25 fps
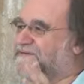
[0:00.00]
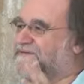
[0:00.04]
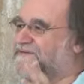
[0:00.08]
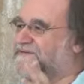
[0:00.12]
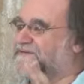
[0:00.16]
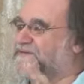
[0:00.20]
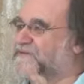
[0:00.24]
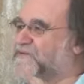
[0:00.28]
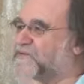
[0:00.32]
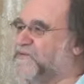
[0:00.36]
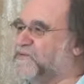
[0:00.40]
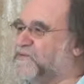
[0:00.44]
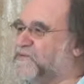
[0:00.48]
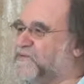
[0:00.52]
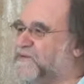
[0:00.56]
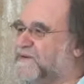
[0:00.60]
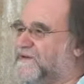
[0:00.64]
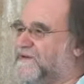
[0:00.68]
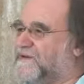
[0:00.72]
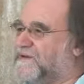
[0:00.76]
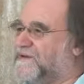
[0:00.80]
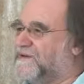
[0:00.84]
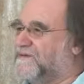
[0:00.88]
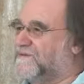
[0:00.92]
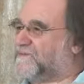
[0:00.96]
So
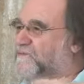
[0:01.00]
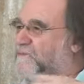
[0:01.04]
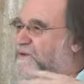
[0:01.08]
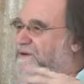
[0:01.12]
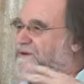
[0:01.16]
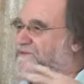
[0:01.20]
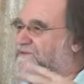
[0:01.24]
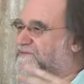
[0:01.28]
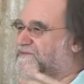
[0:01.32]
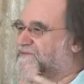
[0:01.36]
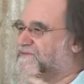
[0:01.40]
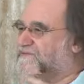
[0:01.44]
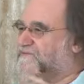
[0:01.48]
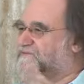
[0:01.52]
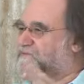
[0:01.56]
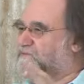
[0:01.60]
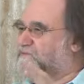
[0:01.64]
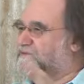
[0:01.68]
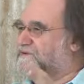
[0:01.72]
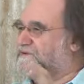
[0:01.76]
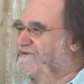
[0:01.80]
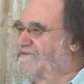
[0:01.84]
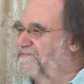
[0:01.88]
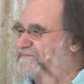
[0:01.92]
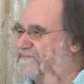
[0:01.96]
one of the
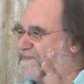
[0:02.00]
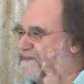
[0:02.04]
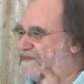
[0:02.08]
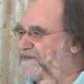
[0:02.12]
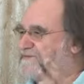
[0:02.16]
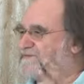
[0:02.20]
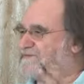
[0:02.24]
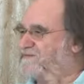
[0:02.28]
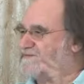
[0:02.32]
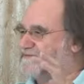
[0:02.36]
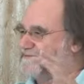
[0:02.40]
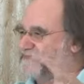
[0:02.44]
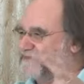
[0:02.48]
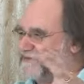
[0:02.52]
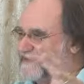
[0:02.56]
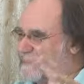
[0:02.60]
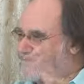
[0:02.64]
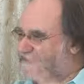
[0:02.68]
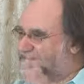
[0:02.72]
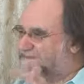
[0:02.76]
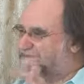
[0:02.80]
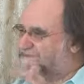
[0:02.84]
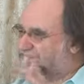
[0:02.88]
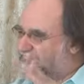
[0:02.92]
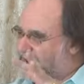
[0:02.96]
strongest places to
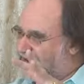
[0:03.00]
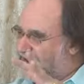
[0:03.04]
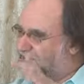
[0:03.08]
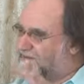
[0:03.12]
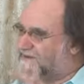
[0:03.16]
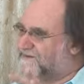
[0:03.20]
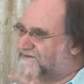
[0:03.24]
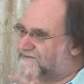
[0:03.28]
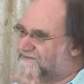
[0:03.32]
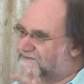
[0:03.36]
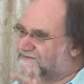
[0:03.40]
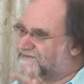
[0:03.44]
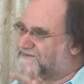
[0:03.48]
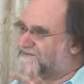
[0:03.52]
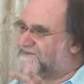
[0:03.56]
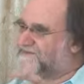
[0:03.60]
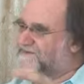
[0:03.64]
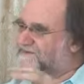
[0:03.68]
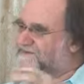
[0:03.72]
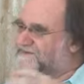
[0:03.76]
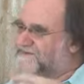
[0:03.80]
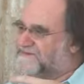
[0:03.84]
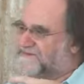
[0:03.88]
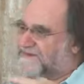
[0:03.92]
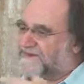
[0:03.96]
get attached
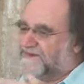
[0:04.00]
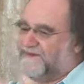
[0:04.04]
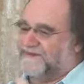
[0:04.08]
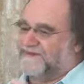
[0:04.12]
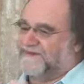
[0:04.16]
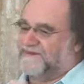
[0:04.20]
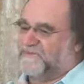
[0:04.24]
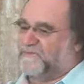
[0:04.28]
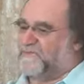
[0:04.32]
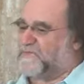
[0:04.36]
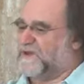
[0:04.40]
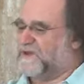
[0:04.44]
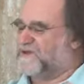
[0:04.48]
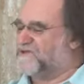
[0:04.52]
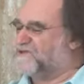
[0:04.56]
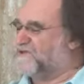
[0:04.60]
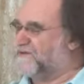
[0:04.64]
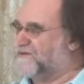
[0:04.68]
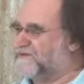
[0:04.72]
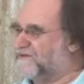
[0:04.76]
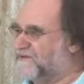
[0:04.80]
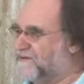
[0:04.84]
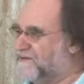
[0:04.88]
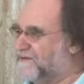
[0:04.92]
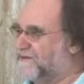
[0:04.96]
is like where you
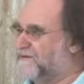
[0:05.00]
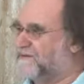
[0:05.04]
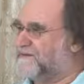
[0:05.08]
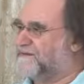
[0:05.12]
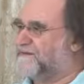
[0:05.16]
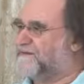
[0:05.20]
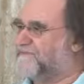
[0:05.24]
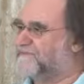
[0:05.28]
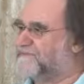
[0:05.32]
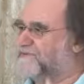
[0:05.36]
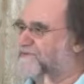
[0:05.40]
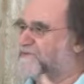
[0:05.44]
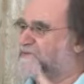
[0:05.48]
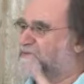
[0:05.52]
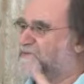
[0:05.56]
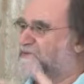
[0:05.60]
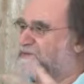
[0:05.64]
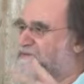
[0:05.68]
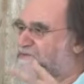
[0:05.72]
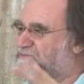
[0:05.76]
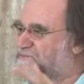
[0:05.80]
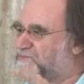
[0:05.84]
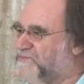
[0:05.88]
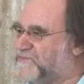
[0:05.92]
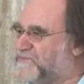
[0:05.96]
sleep, you know,
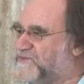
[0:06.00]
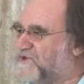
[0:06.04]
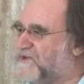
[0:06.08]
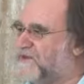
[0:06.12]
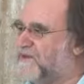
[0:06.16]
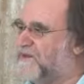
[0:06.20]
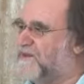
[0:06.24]
where you put your